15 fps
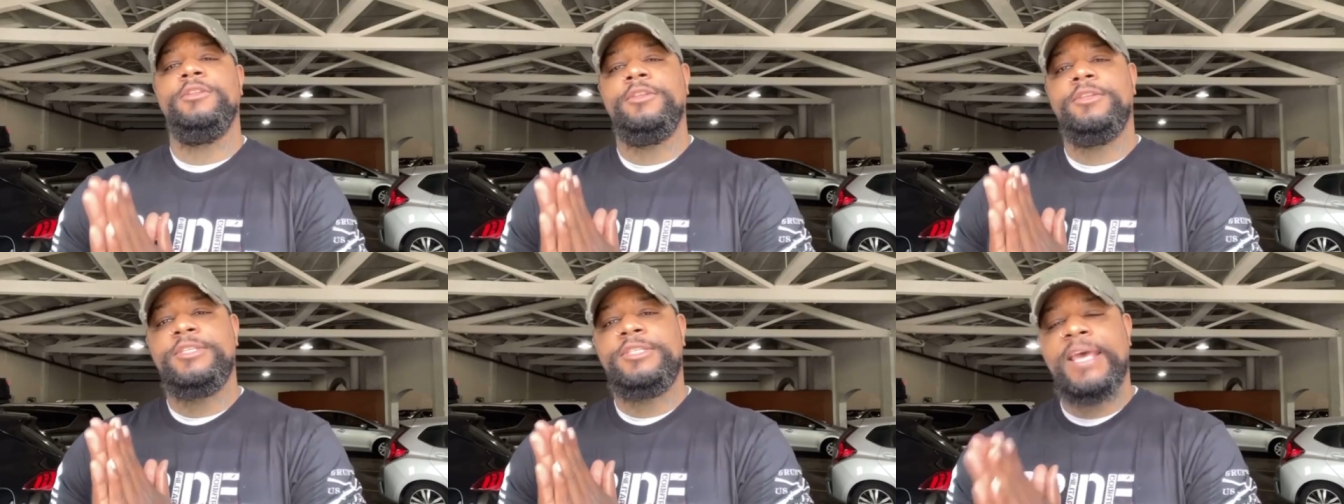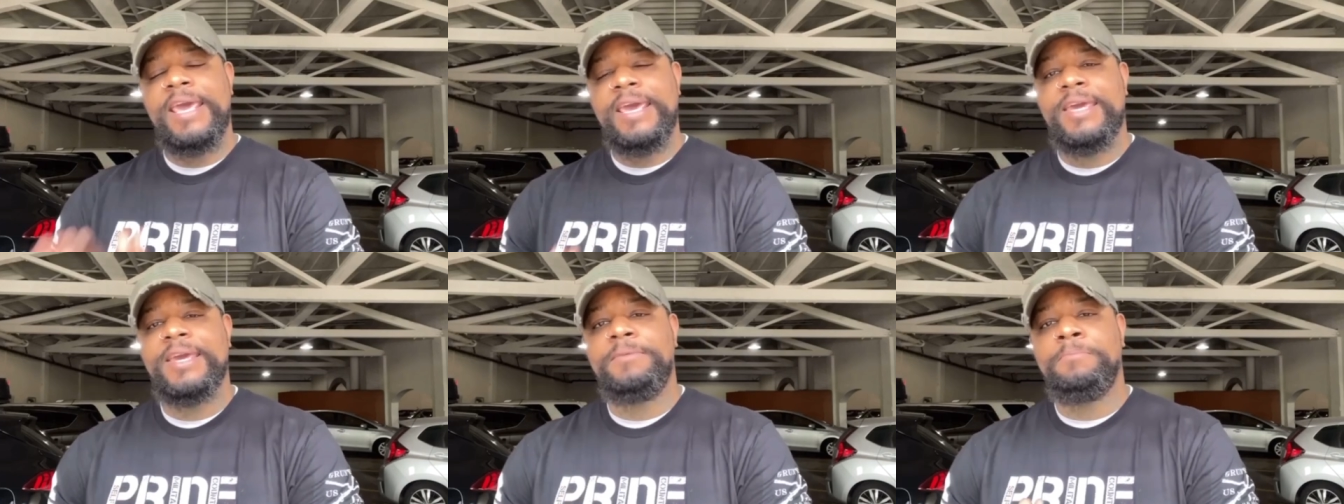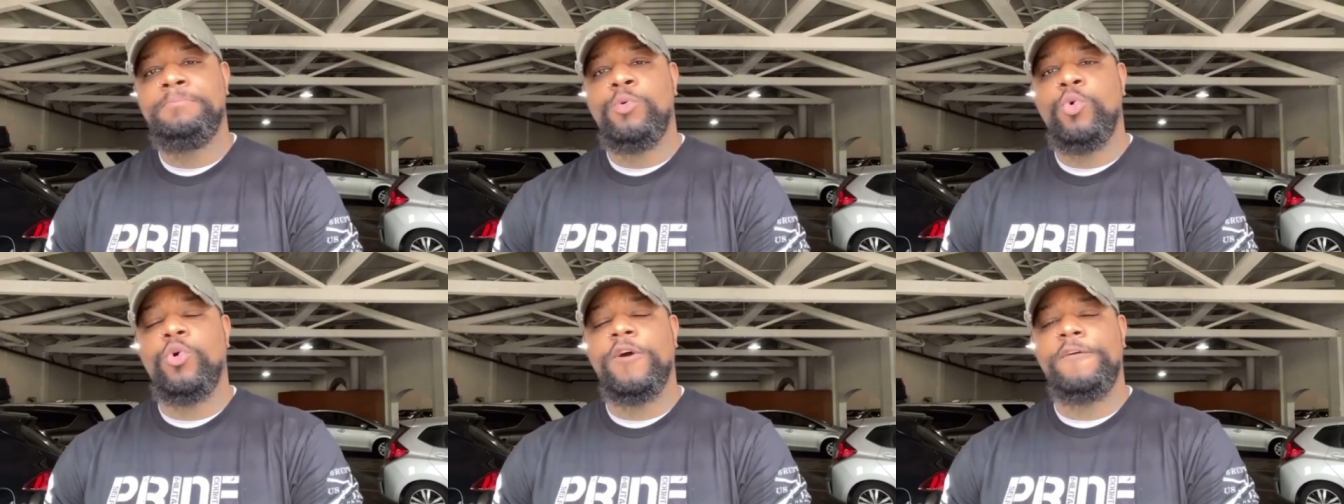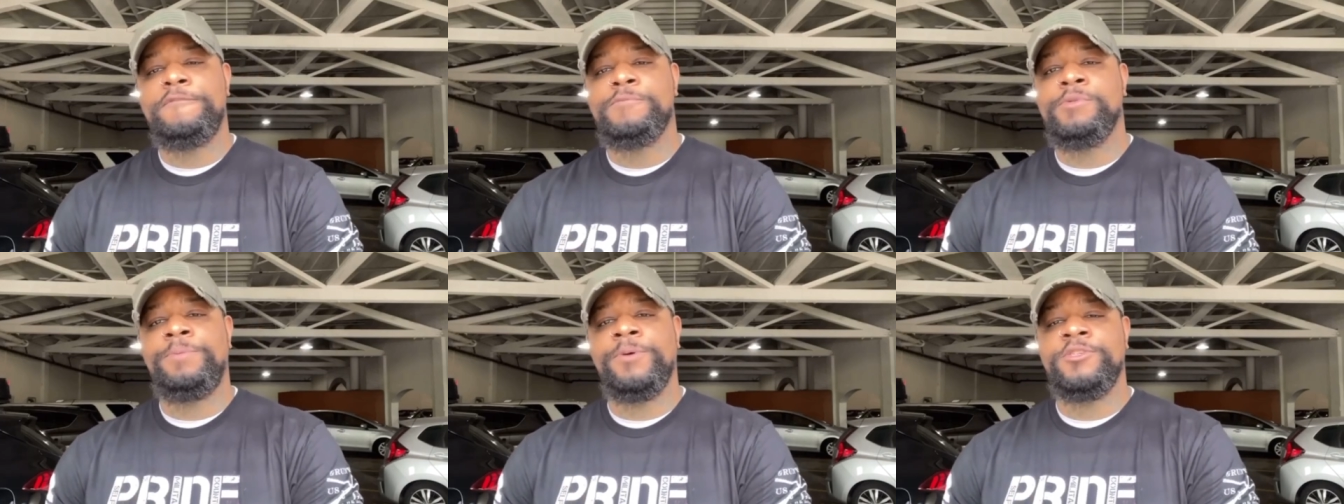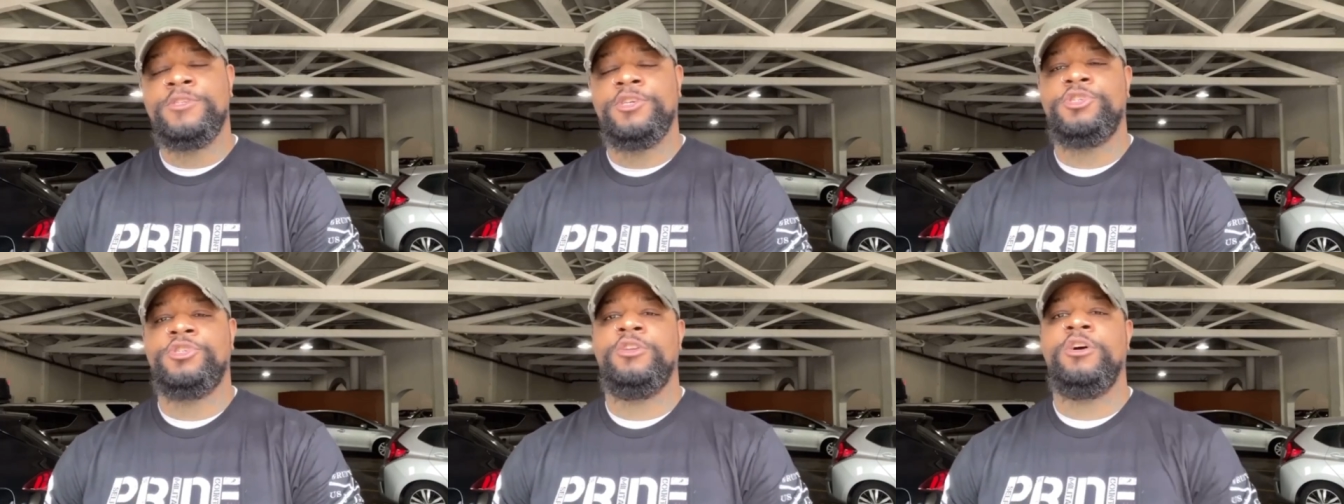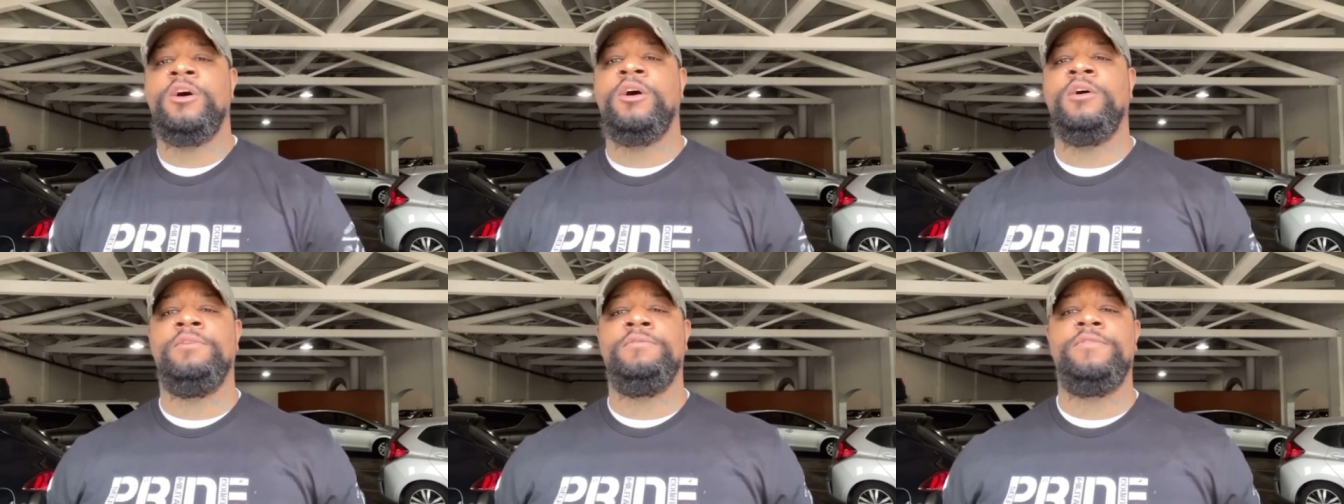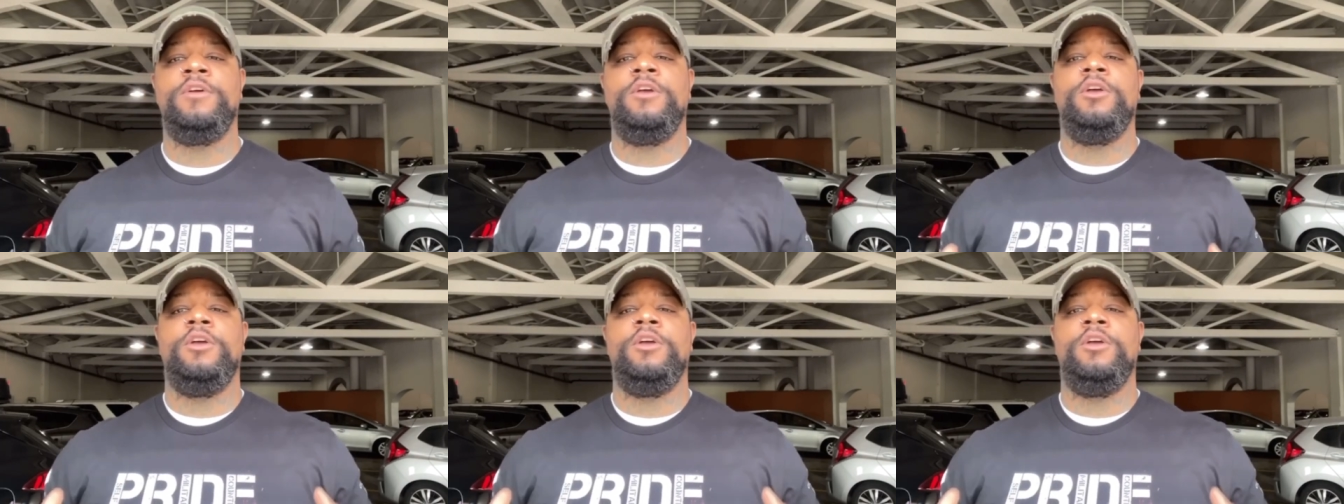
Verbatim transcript: take it more from a position of